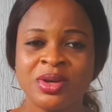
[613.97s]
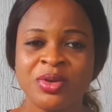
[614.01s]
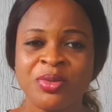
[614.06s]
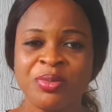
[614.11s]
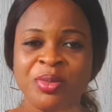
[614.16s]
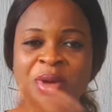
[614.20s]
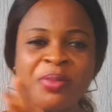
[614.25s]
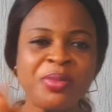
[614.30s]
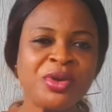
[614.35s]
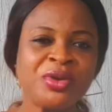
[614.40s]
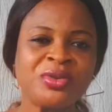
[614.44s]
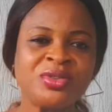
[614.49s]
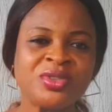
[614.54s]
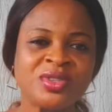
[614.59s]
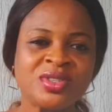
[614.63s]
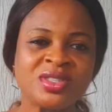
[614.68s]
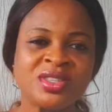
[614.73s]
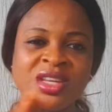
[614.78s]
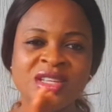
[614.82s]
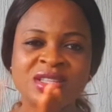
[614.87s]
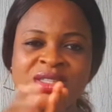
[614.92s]
Maybe you
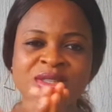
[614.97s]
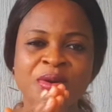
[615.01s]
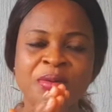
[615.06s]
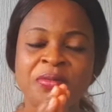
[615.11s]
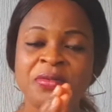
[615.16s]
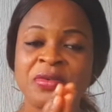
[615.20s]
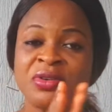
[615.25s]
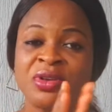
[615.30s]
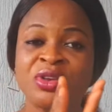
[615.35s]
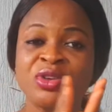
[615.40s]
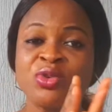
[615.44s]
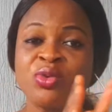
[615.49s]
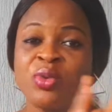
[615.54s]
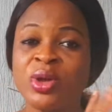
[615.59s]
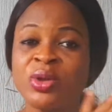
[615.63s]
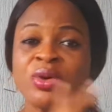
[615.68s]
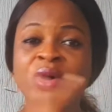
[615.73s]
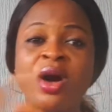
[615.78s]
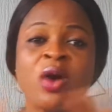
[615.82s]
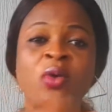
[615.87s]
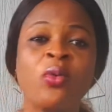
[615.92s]
just did something and you were
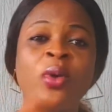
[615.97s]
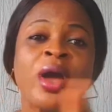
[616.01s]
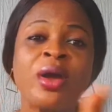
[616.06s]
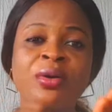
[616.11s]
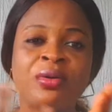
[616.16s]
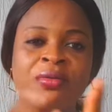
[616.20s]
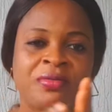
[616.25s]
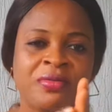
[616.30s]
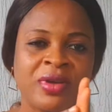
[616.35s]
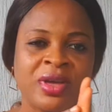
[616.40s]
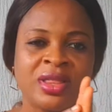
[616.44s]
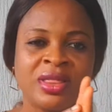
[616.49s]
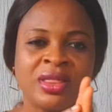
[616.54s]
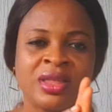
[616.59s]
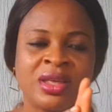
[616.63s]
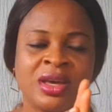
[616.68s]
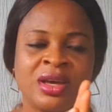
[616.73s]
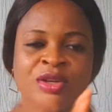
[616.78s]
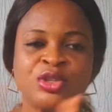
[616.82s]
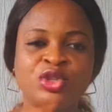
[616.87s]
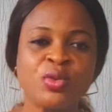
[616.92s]
not aware of it.
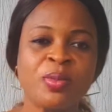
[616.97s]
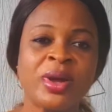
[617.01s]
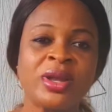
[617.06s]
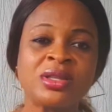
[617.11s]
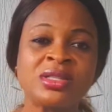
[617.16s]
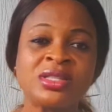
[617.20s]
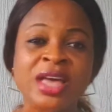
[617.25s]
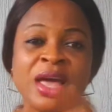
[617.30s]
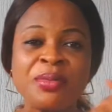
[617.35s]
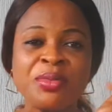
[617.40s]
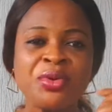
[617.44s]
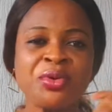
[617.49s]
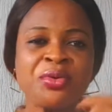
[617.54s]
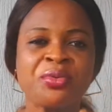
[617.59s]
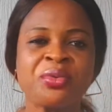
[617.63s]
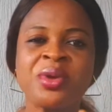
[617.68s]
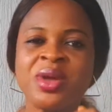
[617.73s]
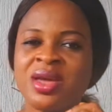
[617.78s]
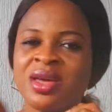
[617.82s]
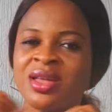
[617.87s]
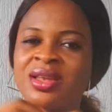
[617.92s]
So by the time you
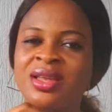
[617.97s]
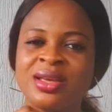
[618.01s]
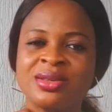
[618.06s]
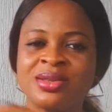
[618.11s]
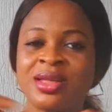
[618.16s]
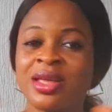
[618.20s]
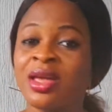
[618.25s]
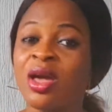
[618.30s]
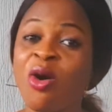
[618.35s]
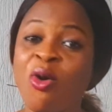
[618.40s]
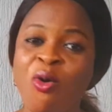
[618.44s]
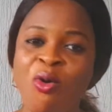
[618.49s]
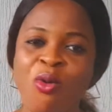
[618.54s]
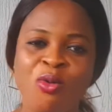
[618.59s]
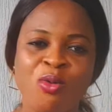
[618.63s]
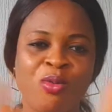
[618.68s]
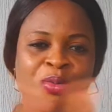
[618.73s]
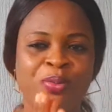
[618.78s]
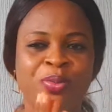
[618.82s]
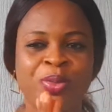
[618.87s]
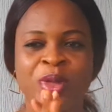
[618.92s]
realize, like, oh
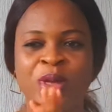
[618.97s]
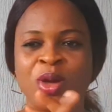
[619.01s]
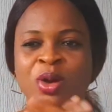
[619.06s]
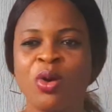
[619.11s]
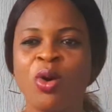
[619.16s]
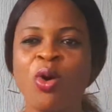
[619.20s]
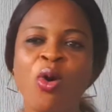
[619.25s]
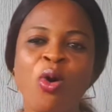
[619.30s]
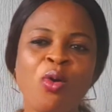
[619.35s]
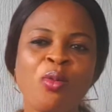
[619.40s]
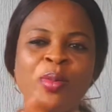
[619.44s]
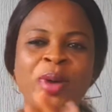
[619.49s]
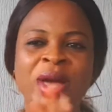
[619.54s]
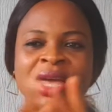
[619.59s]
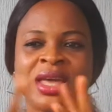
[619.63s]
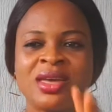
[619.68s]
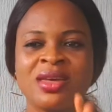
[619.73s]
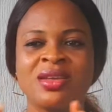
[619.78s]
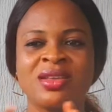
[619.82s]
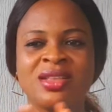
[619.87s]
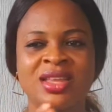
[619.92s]
my
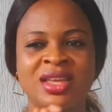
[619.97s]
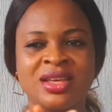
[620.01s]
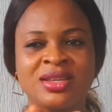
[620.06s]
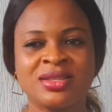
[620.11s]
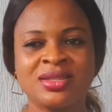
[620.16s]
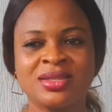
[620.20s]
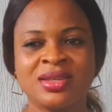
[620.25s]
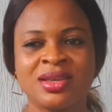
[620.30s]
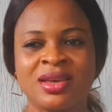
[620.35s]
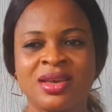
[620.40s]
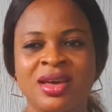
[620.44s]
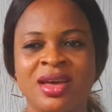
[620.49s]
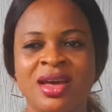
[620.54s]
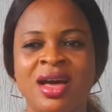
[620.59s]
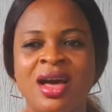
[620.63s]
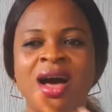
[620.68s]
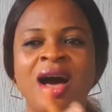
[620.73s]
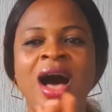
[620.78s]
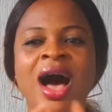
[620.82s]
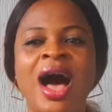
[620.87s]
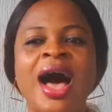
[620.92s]
goodness,
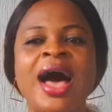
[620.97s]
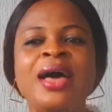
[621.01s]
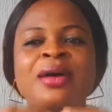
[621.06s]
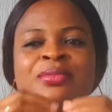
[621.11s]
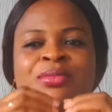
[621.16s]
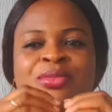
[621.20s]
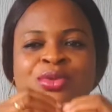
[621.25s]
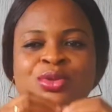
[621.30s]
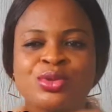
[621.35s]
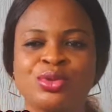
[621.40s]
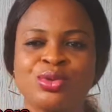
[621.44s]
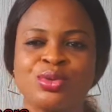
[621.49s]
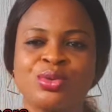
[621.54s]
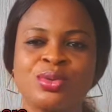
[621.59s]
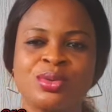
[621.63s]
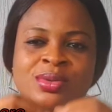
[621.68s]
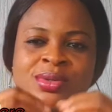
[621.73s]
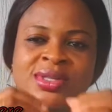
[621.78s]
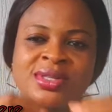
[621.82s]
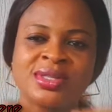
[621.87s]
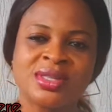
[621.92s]
I'm so
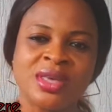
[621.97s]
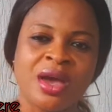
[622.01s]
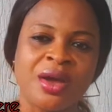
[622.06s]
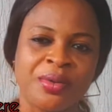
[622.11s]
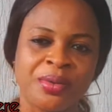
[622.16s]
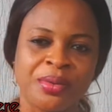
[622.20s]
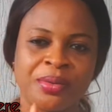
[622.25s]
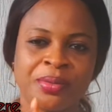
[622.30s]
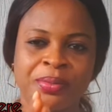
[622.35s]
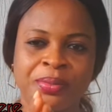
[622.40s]
sorry.